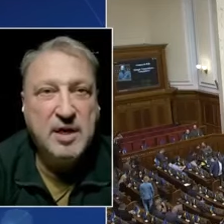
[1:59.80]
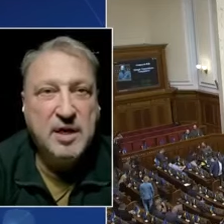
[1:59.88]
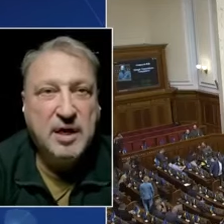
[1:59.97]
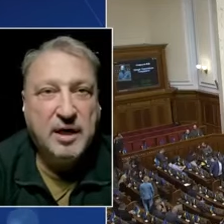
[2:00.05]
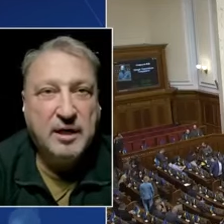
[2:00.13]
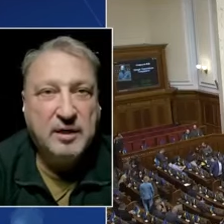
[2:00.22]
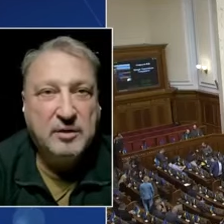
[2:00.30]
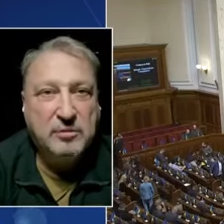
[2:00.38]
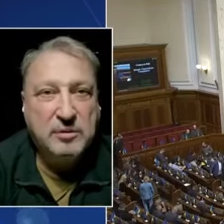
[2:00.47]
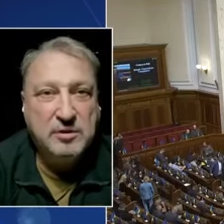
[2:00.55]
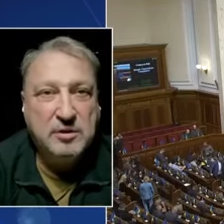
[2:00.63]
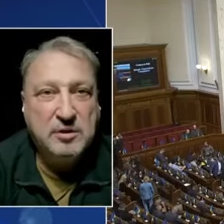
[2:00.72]
and to
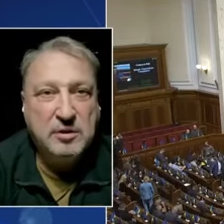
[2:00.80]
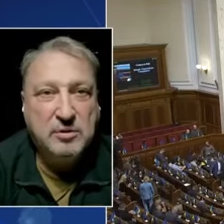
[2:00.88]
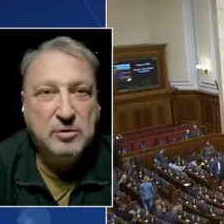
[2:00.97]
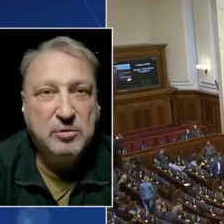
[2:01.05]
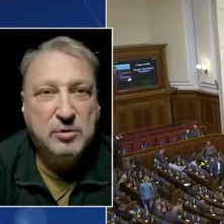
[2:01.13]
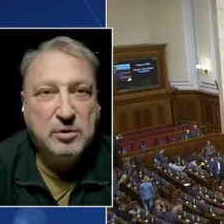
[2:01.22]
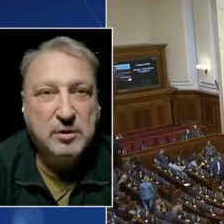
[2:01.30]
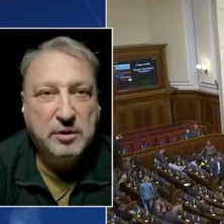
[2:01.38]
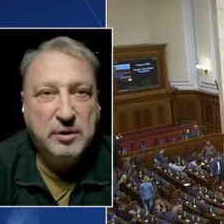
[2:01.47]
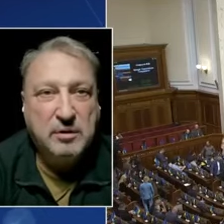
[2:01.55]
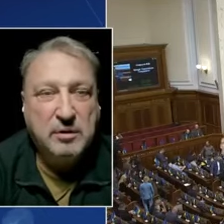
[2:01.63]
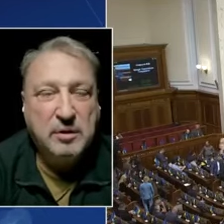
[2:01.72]
continue to
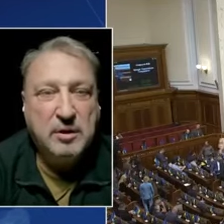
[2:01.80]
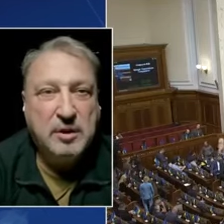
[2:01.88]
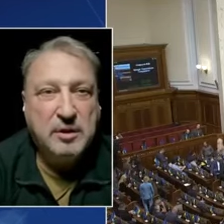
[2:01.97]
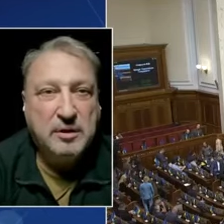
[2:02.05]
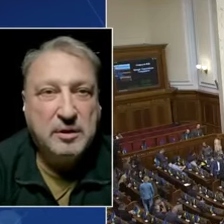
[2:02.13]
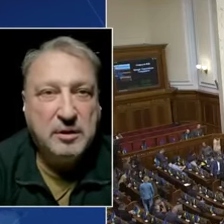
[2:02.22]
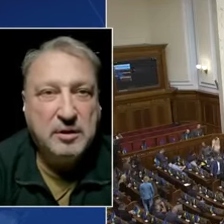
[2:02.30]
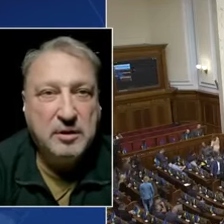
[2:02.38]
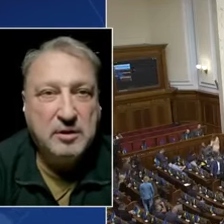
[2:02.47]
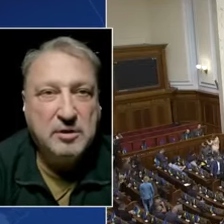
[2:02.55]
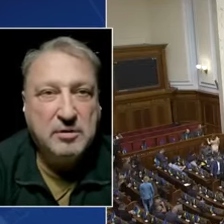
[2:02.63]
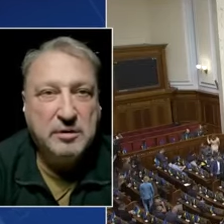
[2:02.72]
clear their
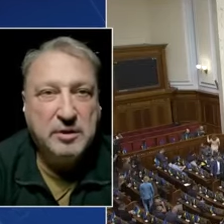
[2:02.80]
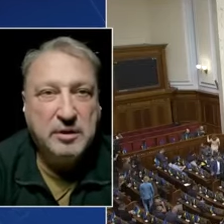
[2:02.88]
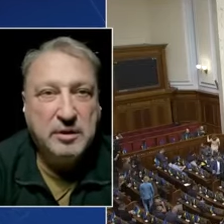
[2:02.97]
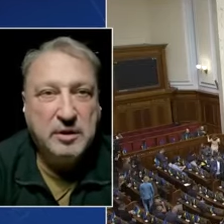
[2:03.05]
country